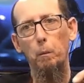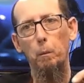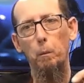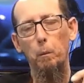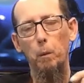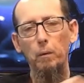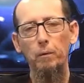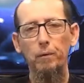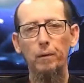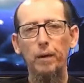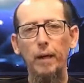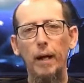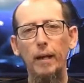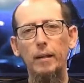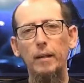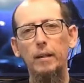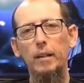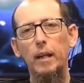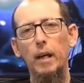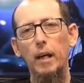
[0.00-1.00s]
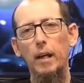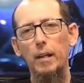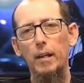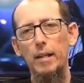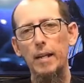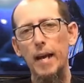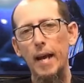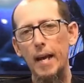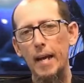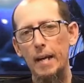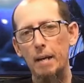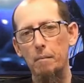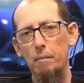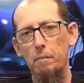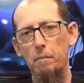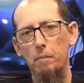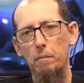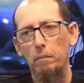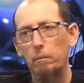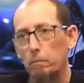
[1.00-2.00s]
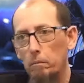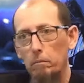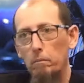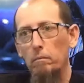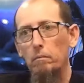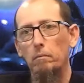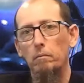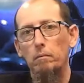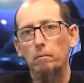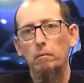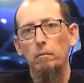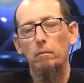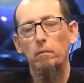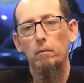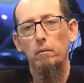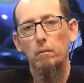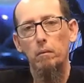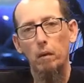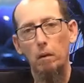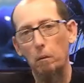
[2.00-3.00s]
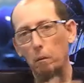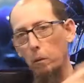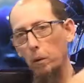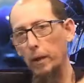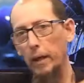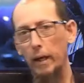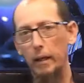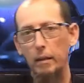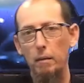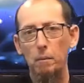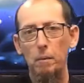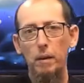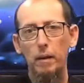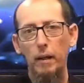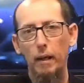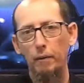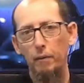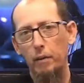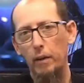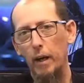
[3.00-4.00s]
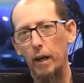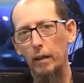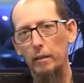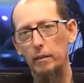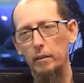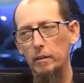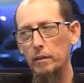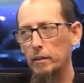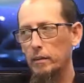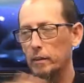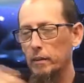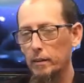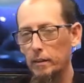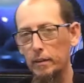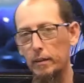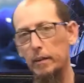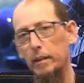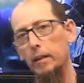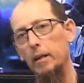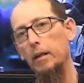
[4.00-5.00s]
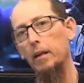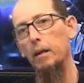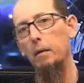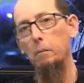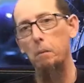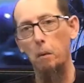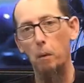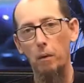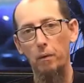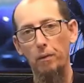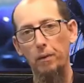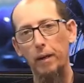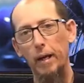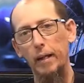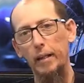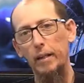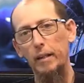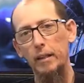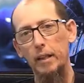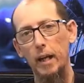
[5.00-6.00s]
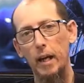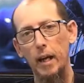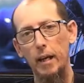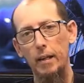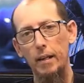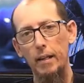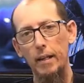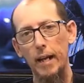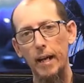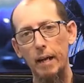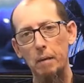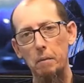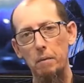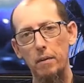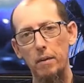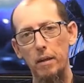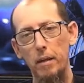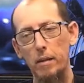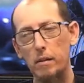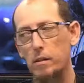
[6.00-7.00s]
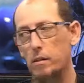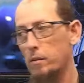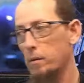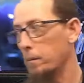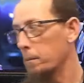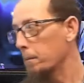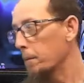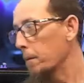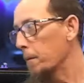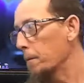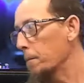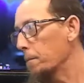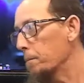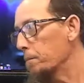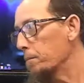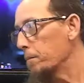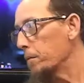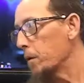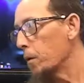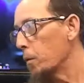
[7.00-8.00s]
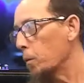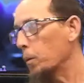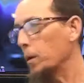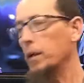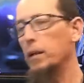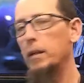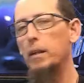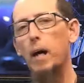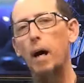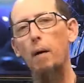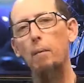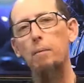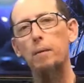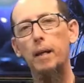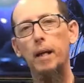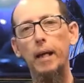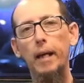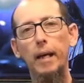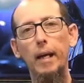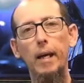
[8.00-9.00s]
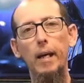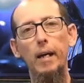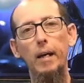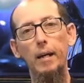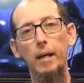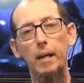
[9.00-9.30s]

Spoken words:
we forgot to tell you the name. We got the midlife crisis, but we forgot to tell you the name of this. We dubbed the